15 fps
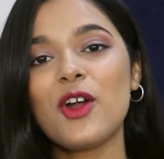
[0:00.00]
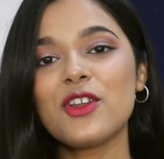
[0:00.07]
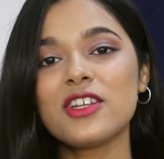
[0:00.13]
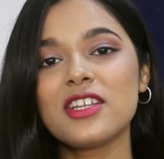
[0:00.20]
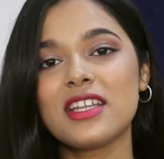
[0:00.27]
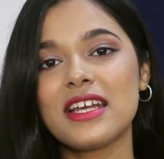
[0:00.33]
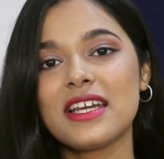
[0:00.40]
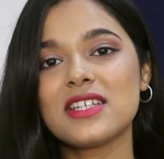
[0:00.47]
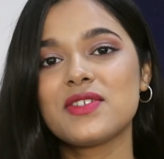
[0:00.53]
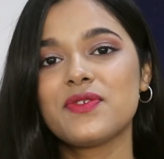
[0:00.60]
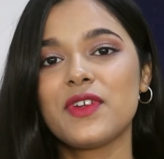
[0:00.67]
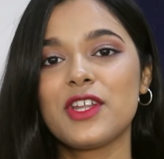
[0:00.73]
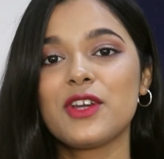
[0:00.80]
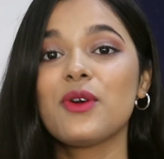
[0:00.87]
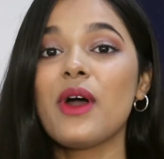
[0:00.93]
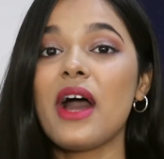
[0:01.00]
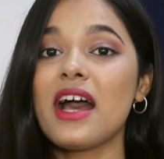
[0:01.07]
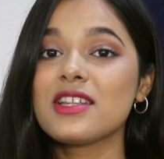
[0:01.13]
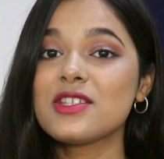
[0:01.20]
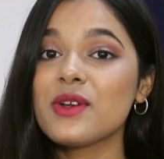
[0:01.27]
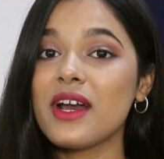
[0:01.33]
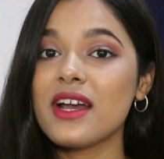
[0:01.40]
on to today's video,
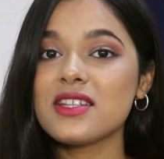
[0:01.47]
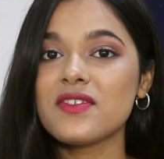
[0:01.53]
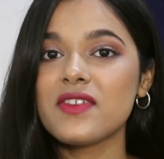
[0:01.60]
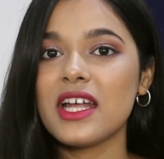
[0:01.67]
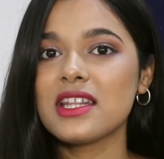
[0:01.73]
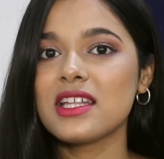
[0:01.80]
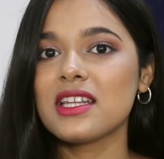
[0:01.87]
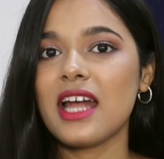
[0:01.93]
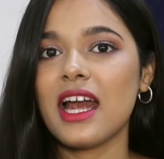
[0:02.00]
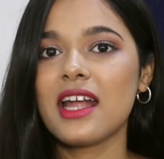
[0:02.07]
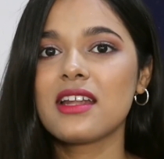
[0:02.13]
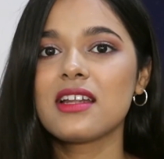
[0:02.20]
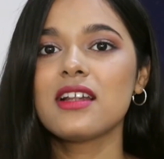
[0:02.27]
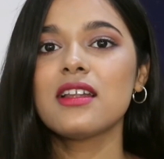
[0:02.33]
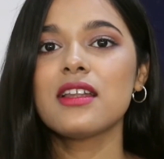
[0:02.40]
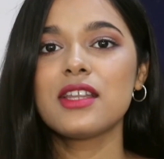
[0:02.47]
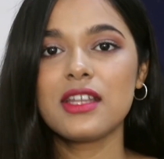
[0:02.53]
as you guys have read the title,